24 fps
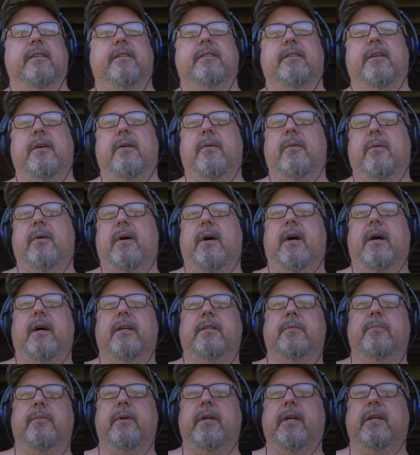So uh,
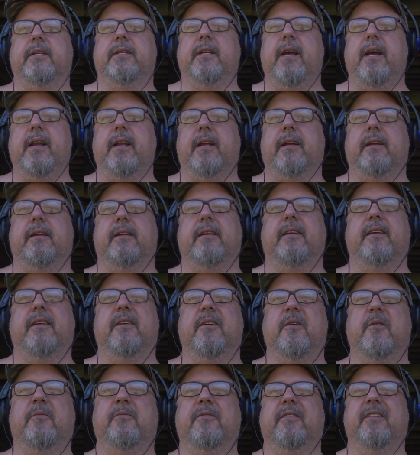it's pretty exciting.
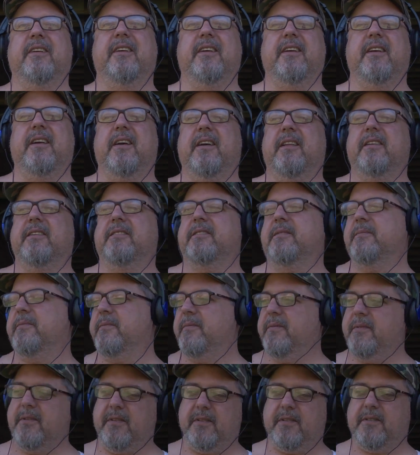Hopefully uh, there's some
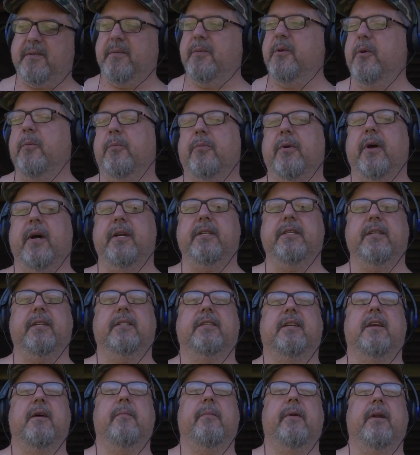some new
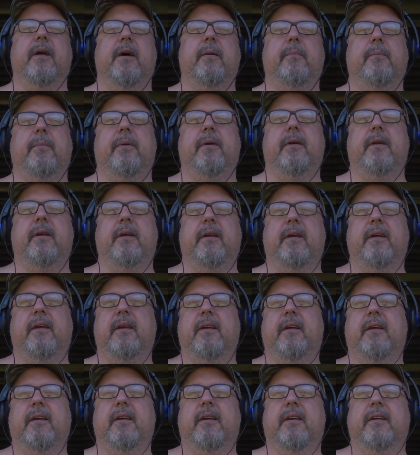projects coming up.
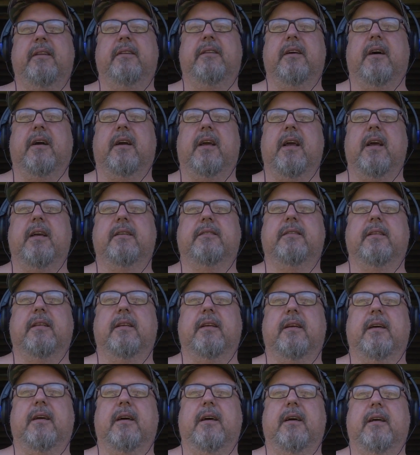Doug has a,
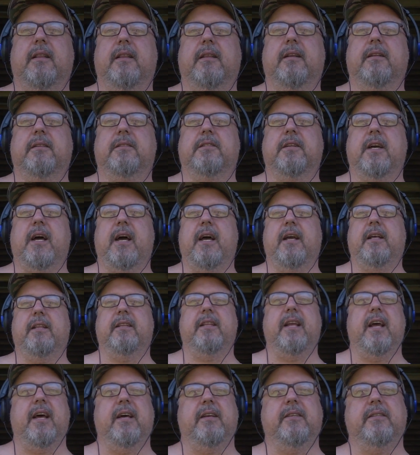a, little
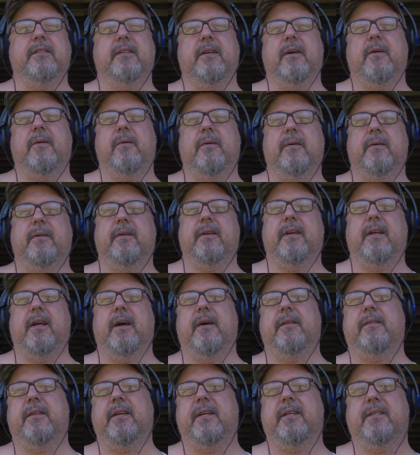child now, so you
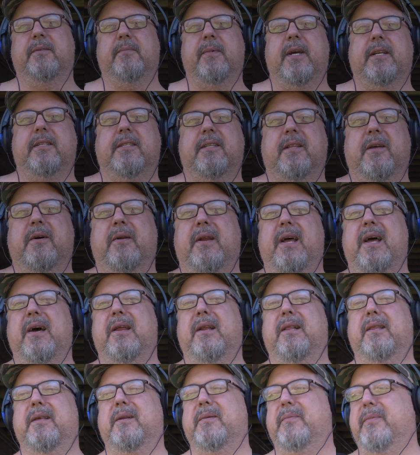know things might slow
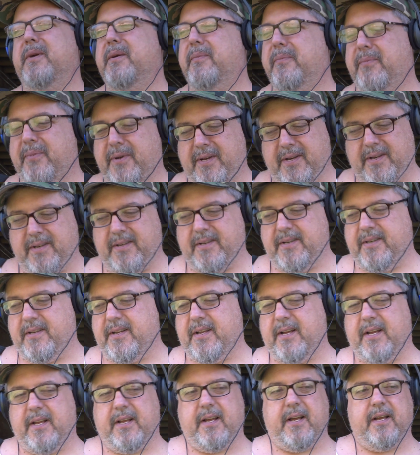down a little bit, but
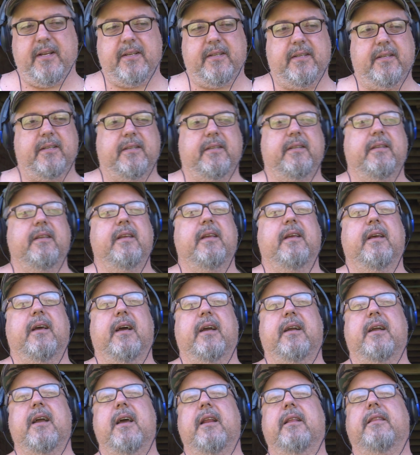I I,
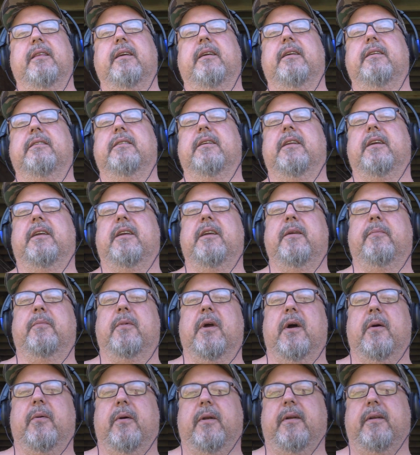I kind of think he's gonna keep
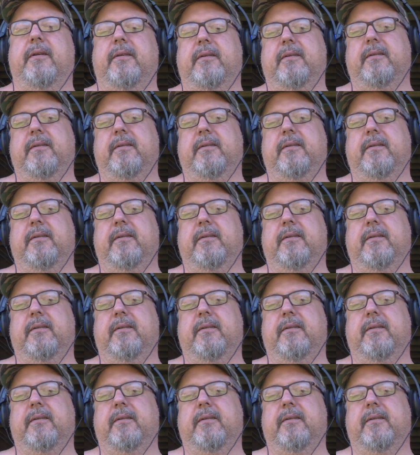going.